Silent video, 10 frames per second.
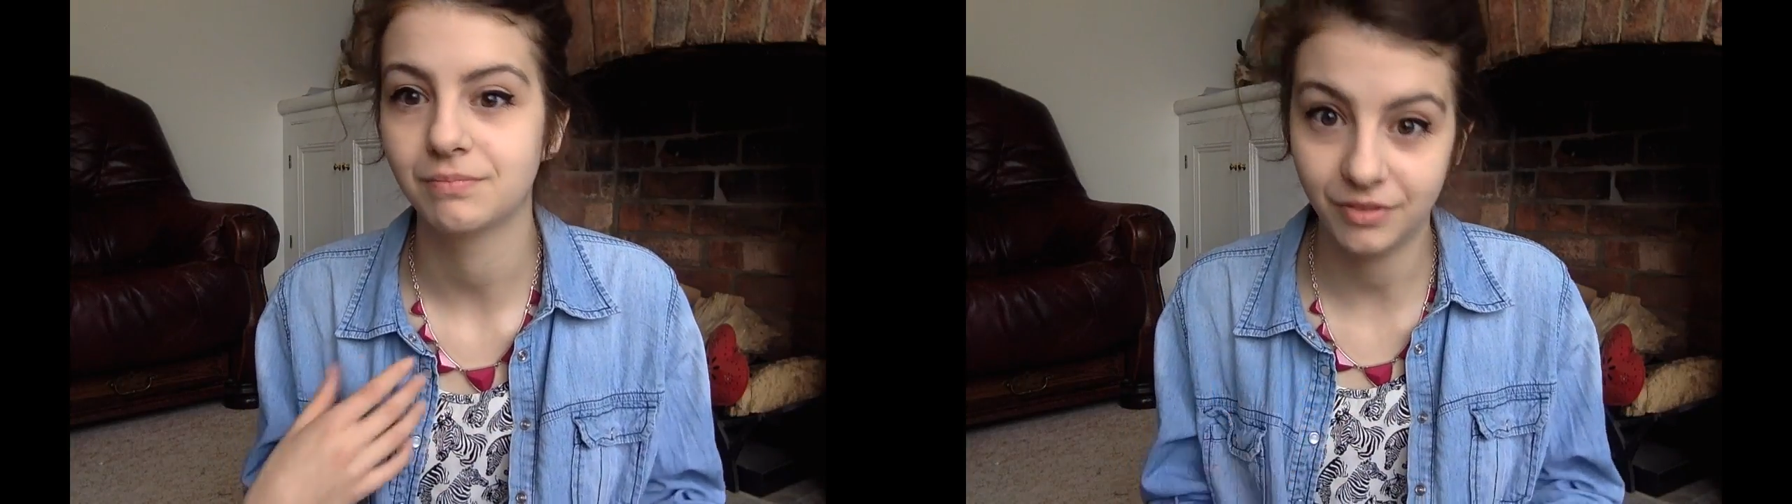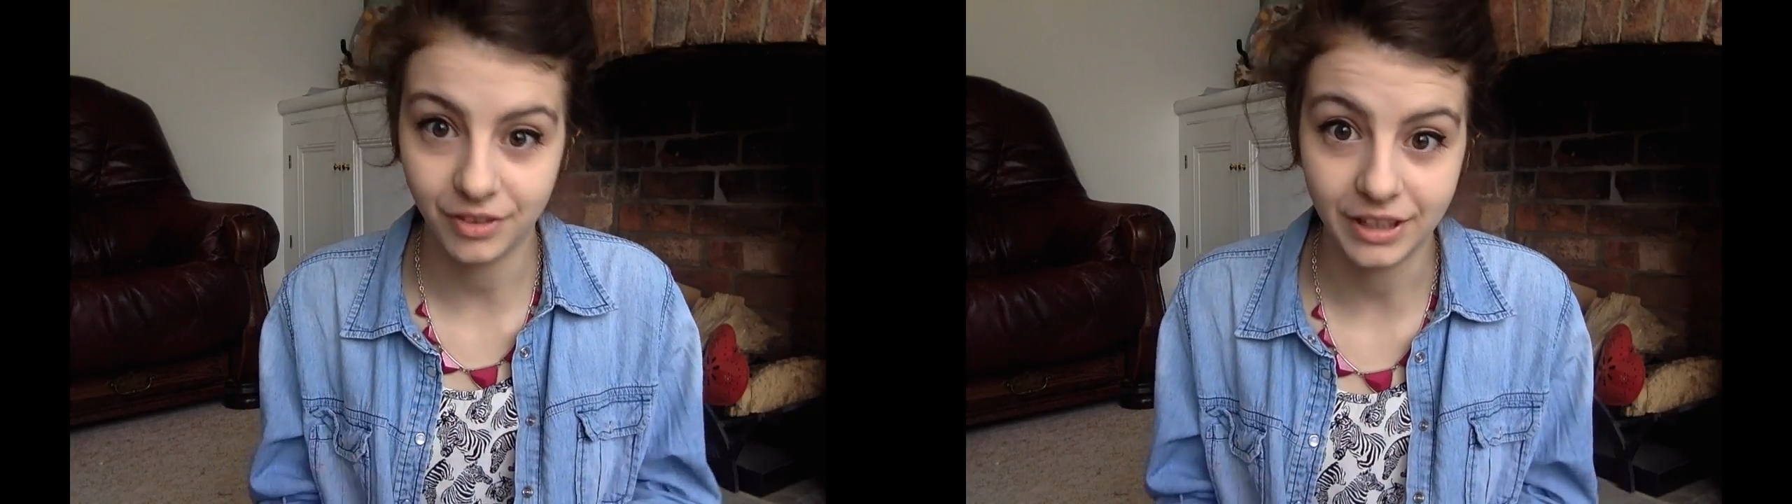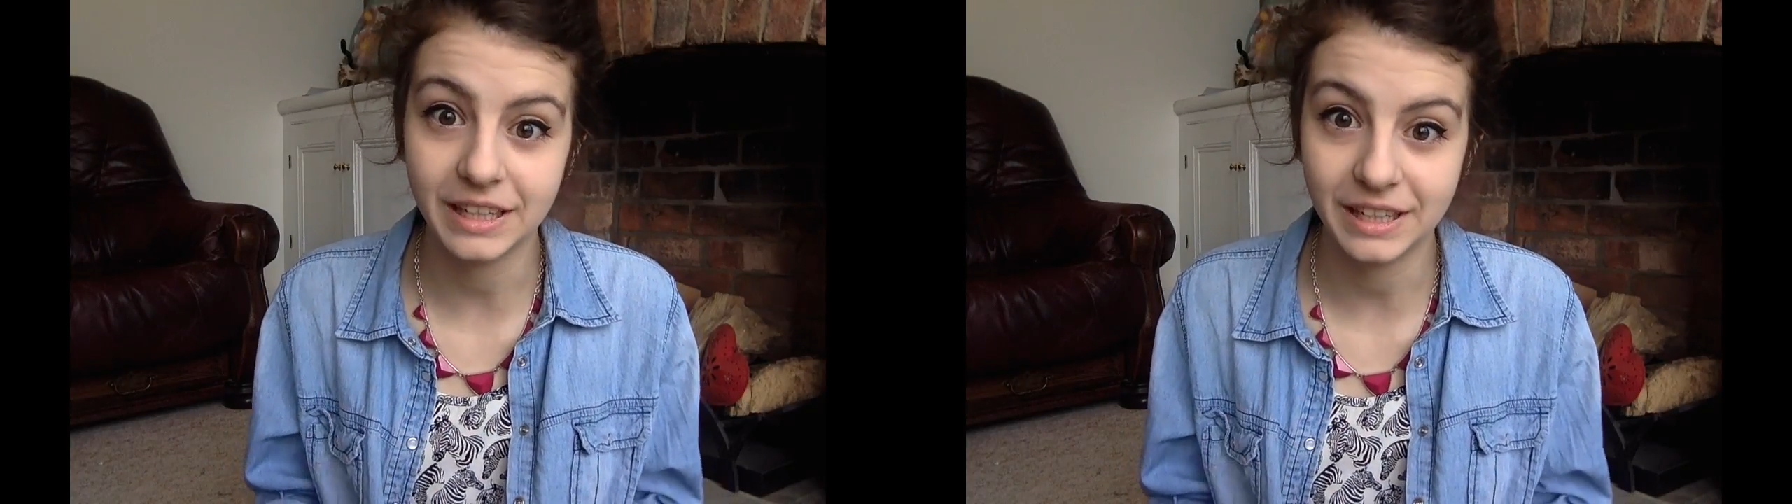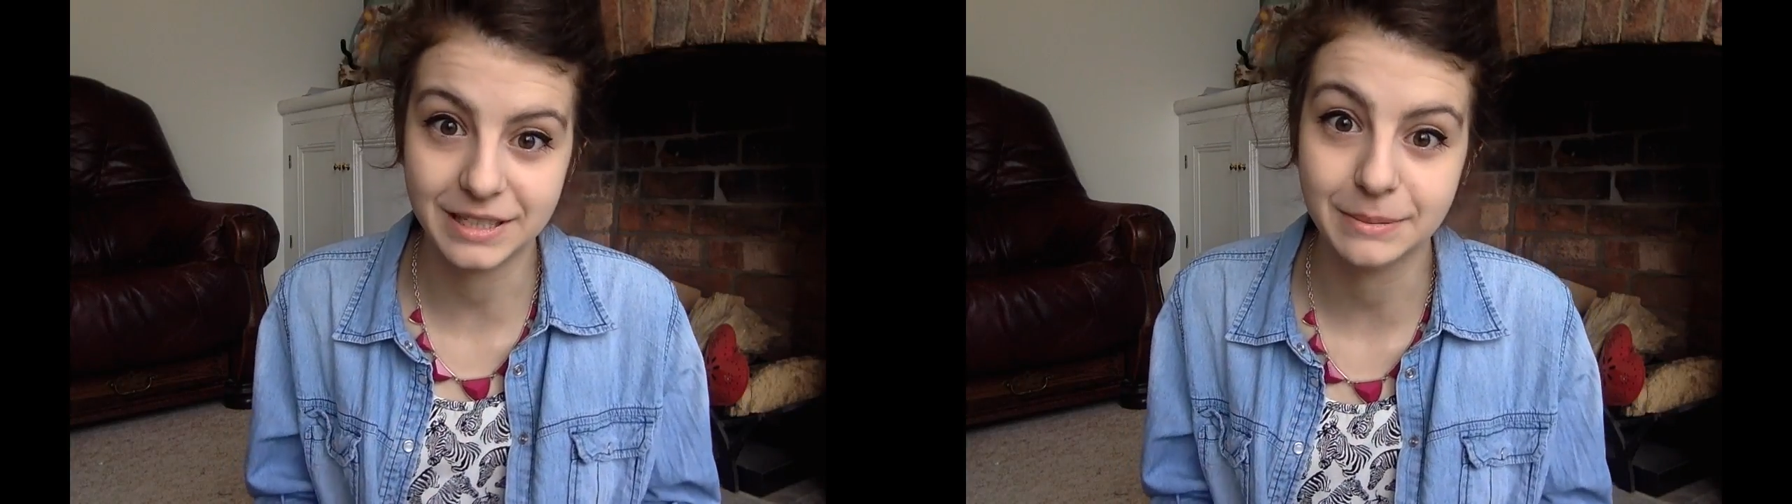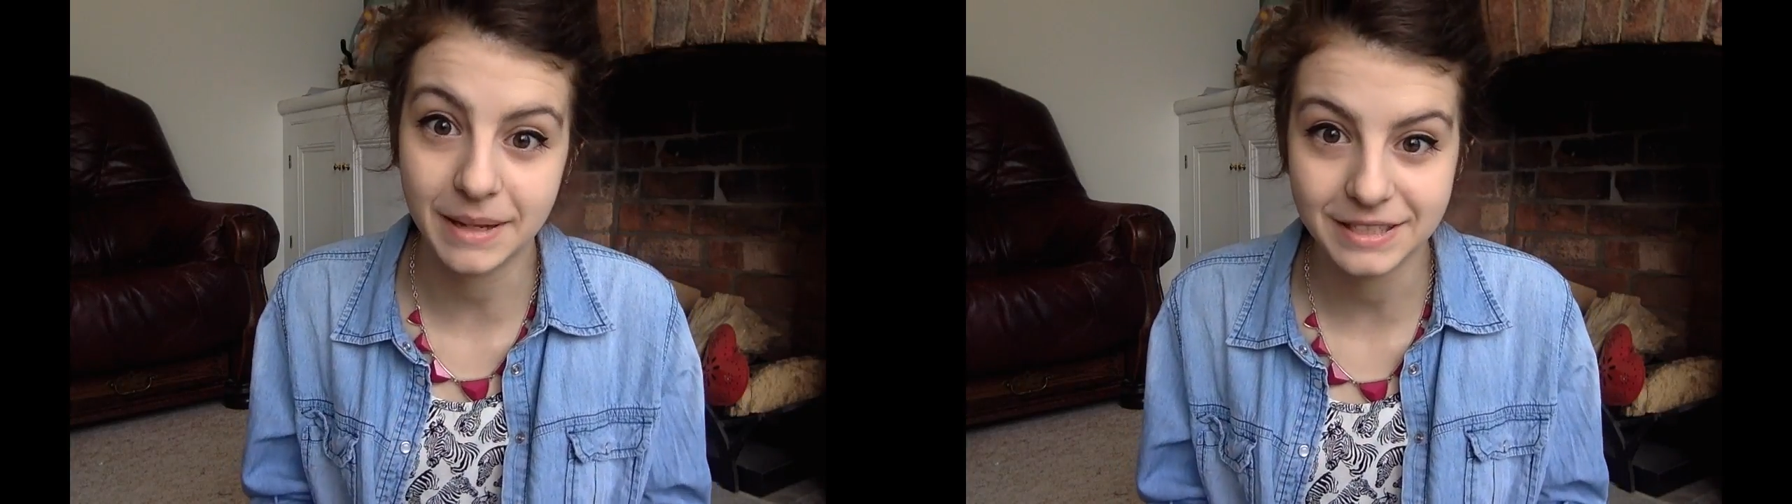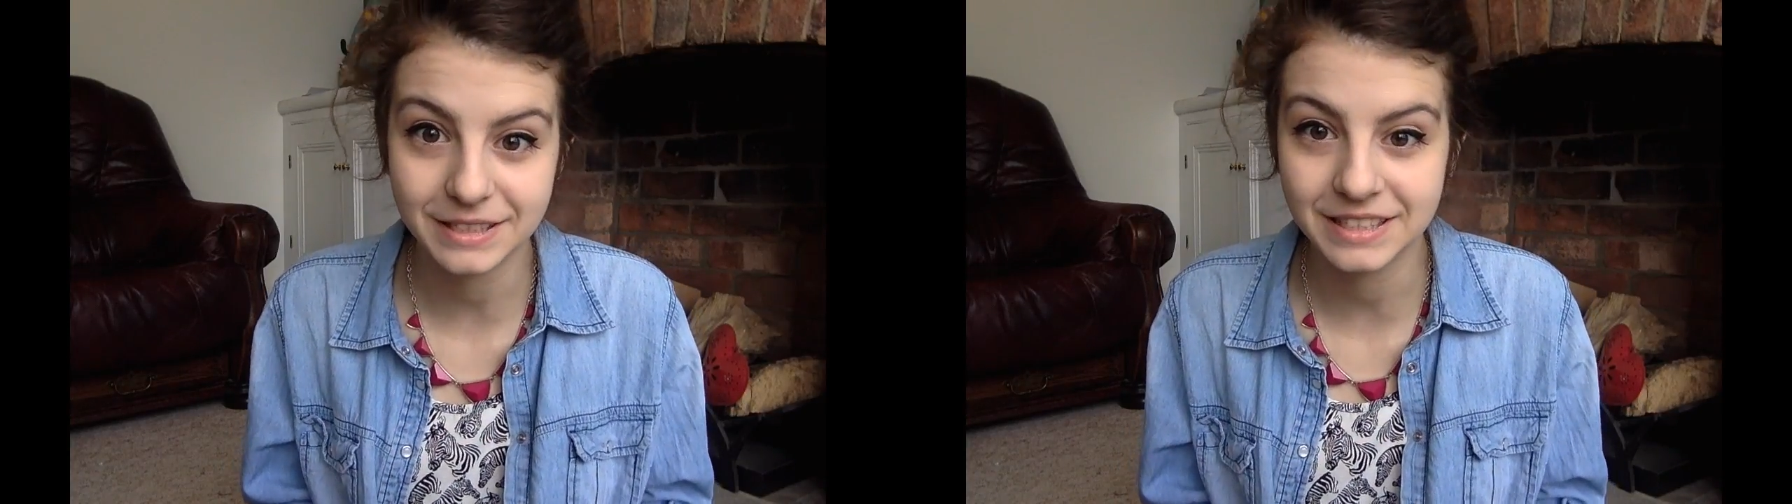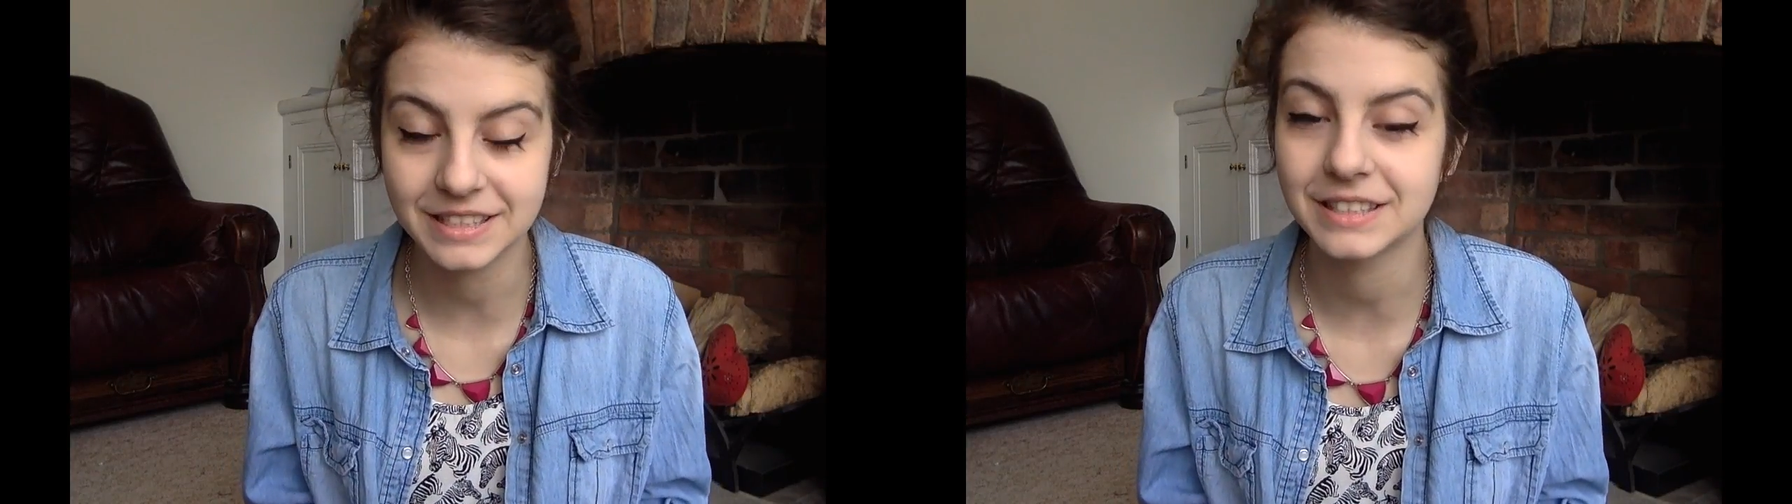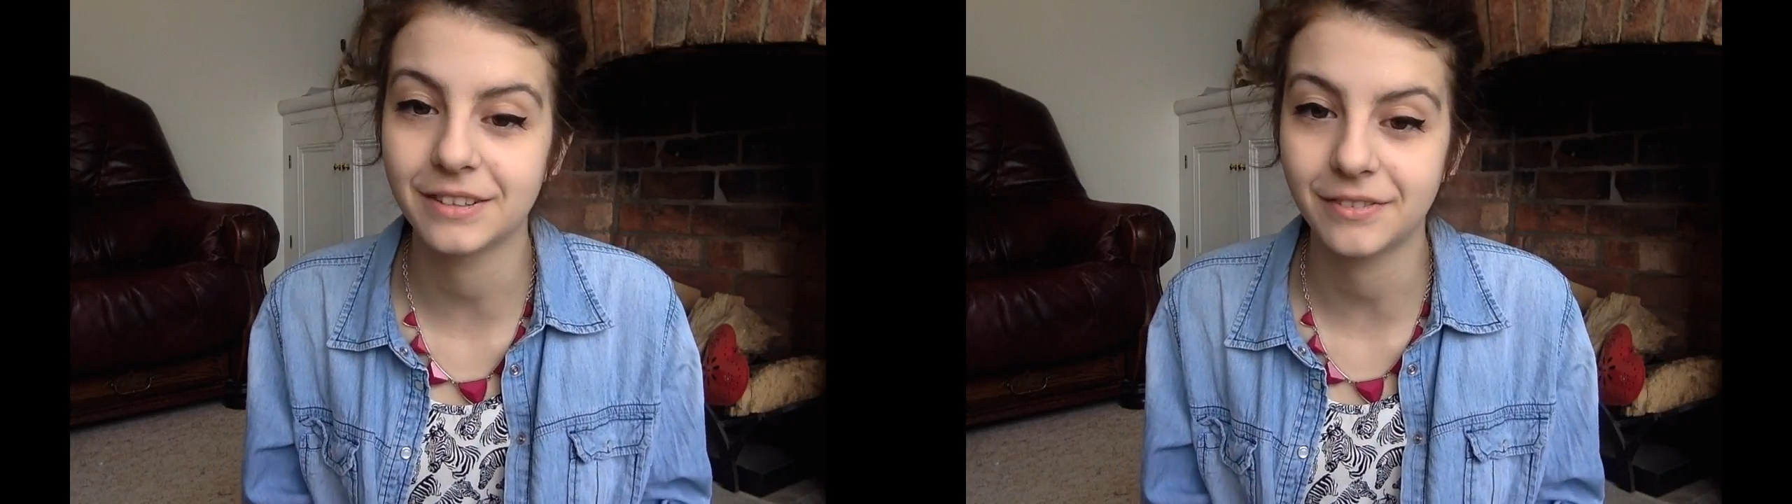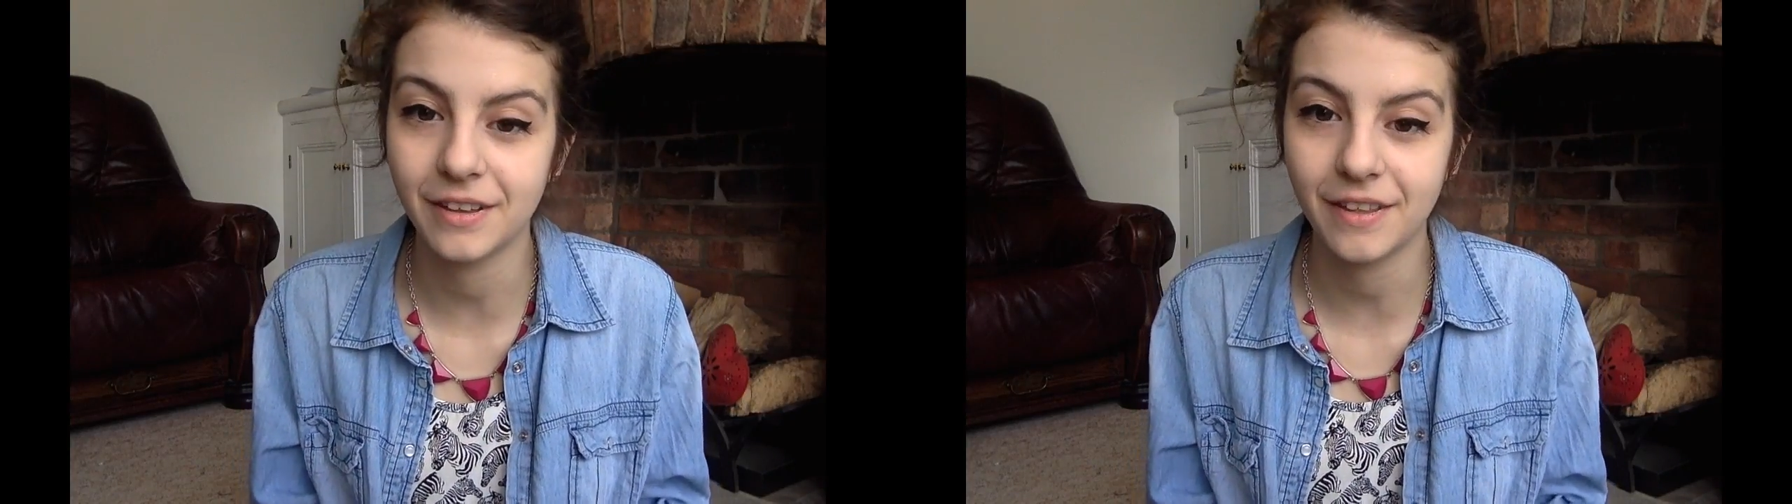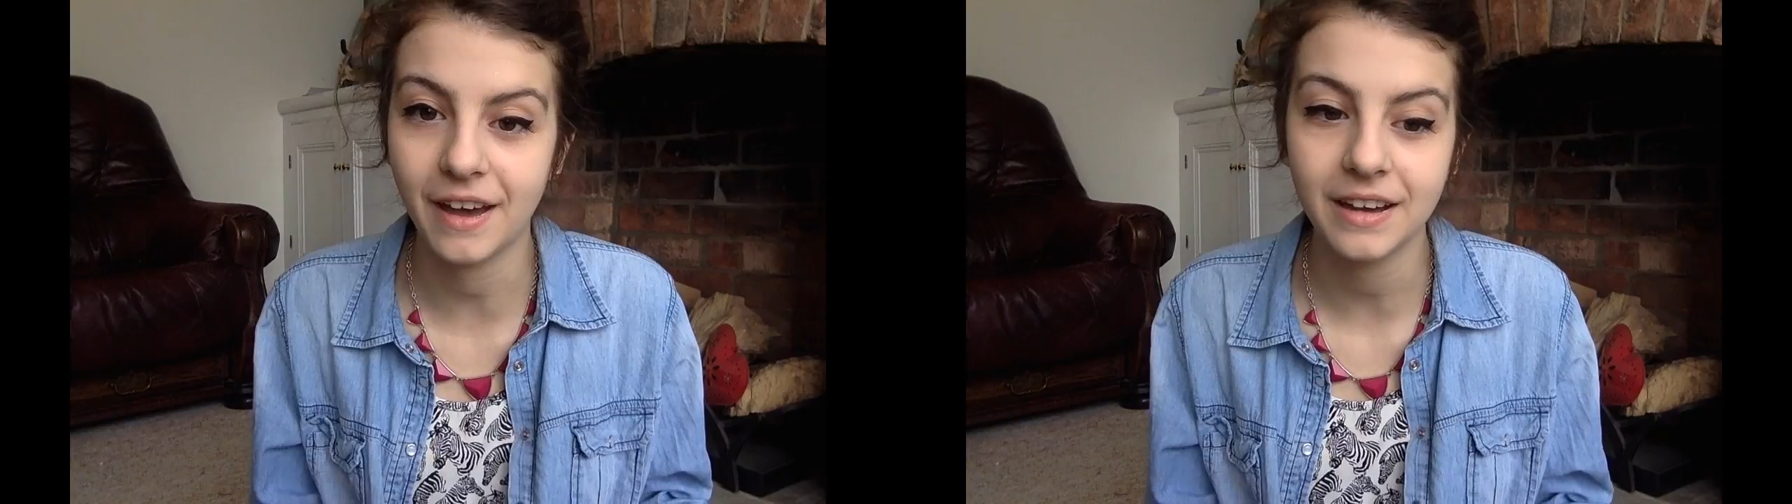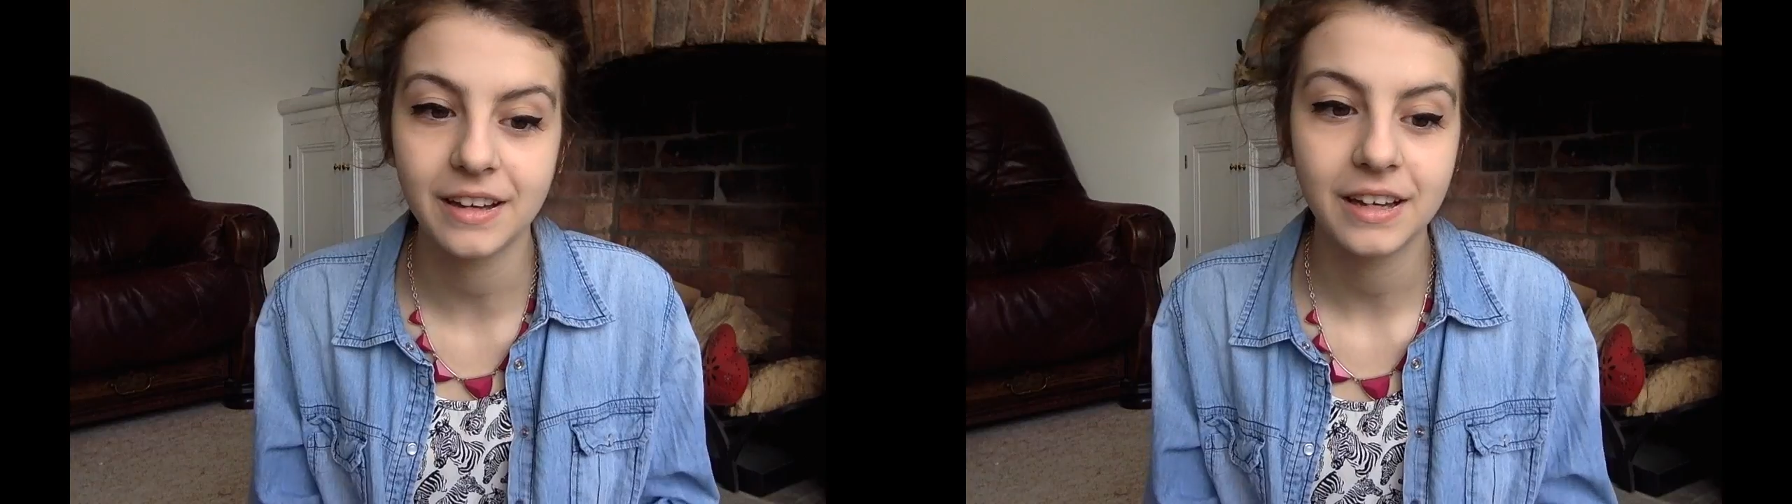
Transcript: flight expenses and stuff like that.